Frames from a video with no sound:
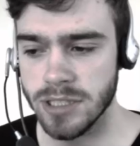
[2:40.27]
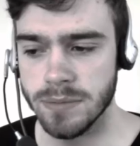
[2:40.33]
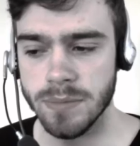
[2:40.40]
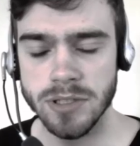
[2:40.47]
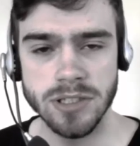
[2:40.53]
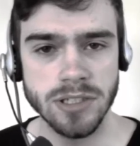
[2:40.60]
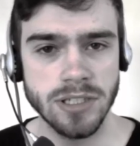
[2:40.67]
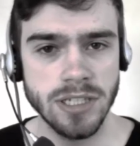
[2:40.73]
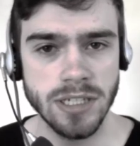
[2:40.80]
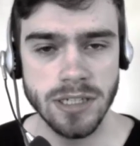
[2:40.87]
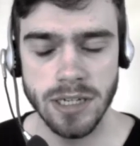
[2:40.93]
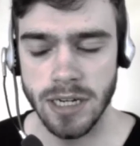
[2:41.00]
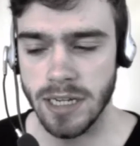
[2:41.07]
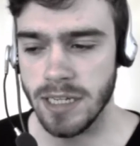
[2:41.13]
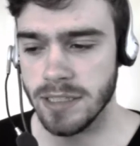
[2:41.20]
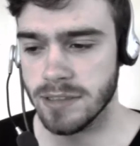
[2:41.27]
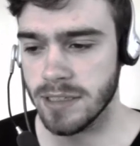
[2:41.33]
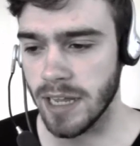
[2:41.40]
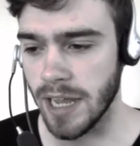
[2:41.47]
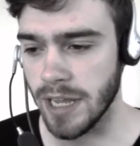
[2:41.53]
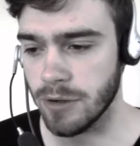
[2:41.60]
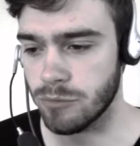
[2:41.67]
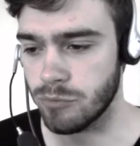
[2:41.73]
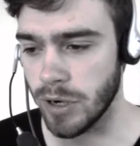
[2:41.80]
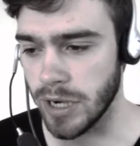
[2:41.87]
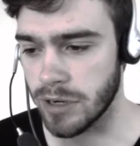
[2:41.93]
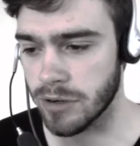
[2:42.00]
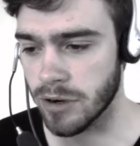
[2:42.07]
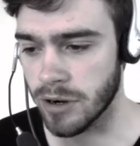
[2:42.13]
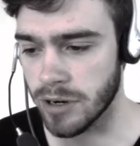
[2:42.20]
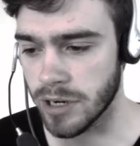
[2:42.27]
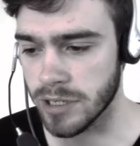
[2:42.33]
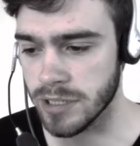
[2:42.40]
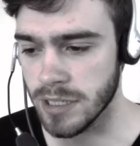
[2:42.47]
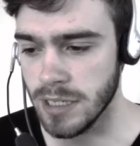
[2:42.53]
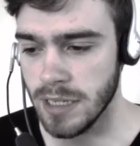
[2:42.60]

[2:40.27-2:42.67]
The Musketeer is a rare card,